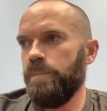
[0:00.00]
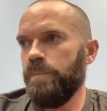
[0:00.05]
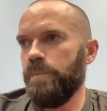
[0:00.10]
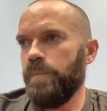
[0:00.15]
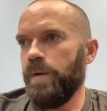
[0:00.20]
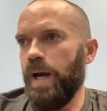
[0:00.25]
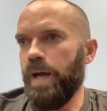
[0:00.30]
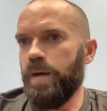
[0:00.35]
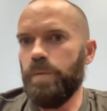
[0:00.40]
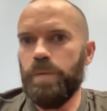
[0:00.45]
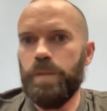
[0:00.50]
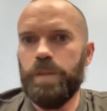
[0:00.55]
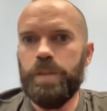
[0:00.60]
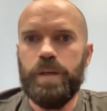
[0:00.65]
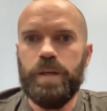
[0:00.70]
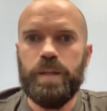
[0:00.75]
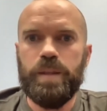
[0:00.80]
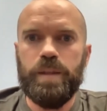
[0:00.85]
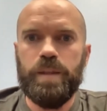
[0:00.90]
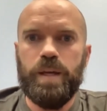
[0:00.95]
I
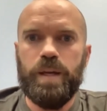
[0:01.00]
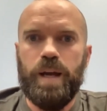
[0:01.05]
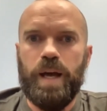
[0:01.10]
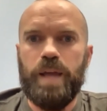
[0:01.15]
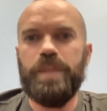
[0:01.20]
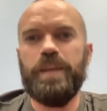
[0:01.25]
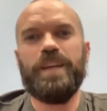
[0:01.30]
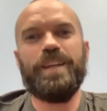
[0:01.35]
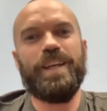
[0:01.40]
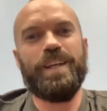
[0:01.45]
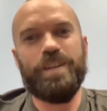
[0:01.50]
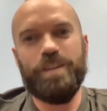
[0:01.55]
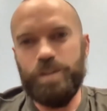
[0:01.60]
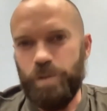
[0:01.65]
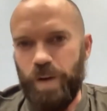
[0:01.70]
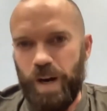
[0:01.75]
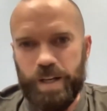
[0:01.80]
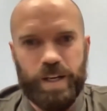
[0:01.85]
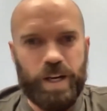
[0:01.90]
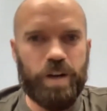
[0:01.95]
think like
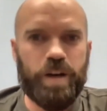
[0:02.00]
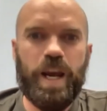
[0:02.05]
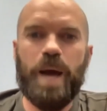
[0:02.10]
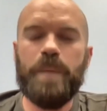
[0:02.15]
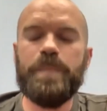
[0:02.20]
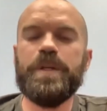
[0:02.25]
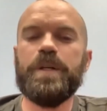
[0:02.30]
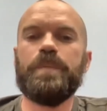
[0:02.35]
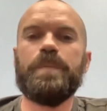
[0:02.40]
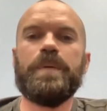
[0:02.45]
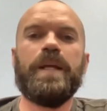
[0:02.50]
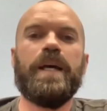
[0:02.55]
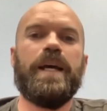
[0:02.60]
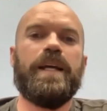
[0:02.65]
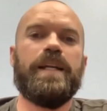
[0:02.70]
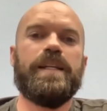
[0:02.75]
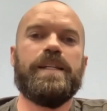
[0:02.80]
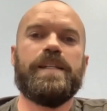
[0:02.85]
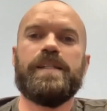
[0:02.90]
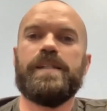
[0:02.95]
direct air capture
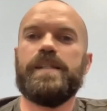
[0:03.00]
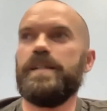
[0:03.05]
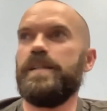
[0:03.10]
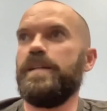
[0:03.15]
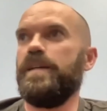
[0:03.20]
plants,